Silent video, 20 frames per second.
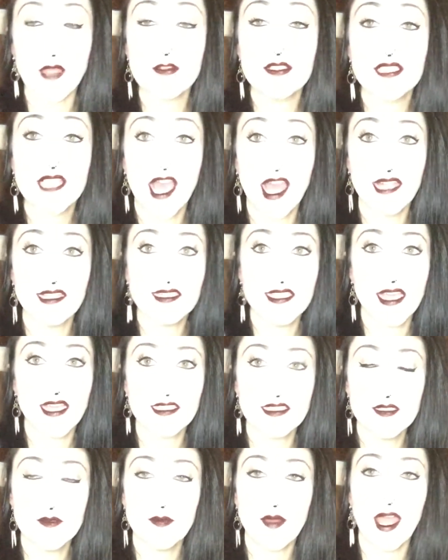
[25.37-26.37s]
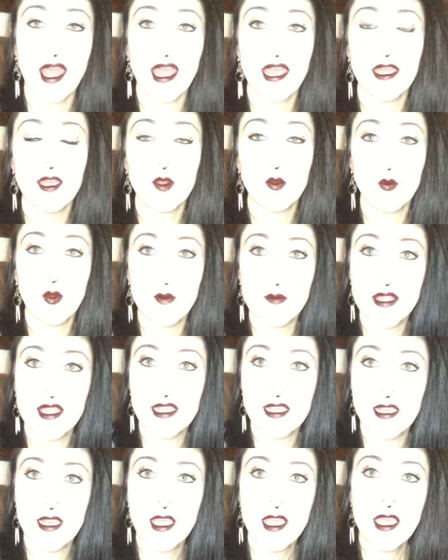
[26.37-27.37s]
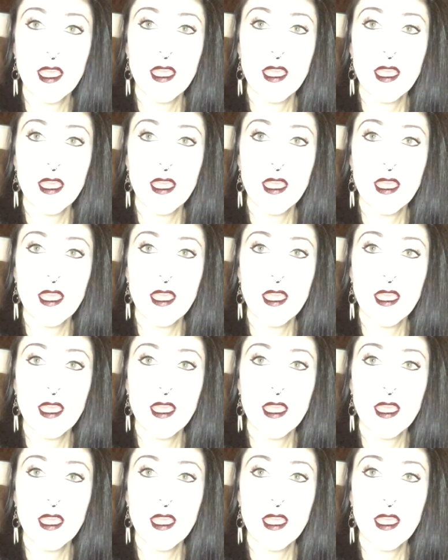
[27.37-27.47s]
I was contacted by a woman